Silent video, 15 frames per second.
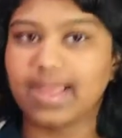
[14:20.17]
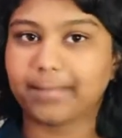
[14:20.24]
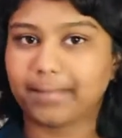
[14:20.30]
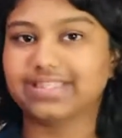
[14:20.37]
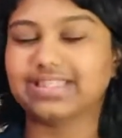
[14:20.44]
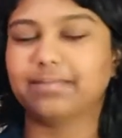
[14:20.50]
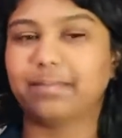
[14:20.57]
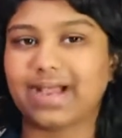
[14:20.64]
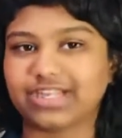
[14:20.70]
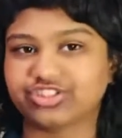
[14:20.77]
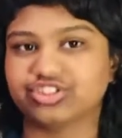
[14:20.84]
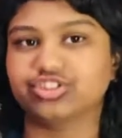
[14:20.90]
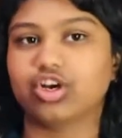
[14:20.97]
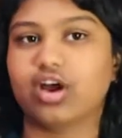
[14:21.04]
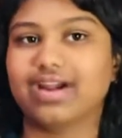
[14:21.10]
but the
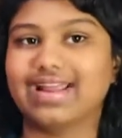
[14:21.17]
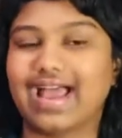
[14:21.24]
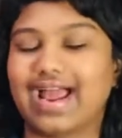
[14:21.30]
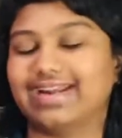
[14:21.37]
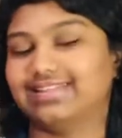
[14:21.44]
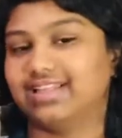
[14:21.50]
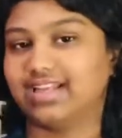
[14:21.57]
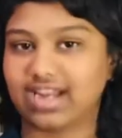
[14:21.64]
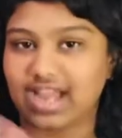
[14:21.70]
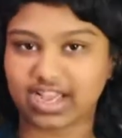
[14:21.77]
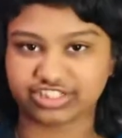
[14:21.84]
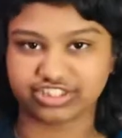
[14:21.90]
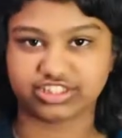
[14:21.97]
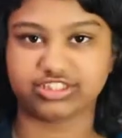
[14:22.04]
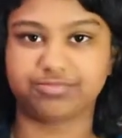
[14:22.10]
patron god had
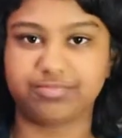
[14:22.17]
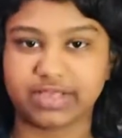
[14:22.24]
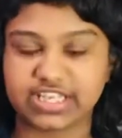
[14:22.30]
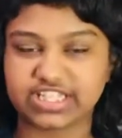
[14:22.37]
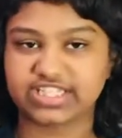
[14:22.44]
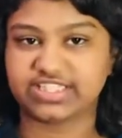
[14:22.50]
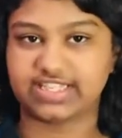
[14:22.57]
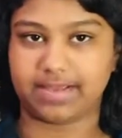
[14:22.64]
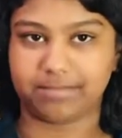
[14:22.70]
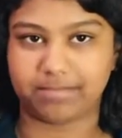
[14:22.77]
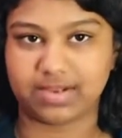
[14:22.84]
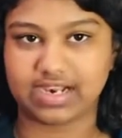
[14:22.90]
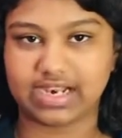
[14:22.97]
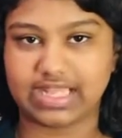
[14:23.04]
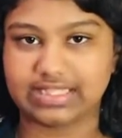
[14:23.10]
the biggest
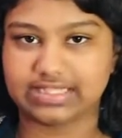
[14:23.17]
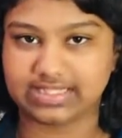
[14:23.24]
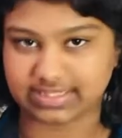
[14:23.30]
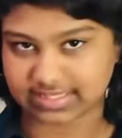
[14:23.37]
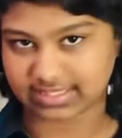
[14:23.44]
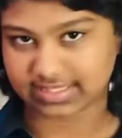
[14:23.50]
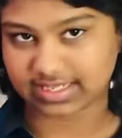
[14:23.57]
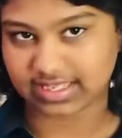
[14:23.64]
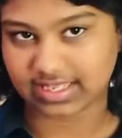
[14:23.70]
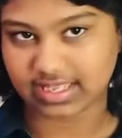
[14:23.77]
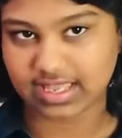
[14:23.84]
temple in the city,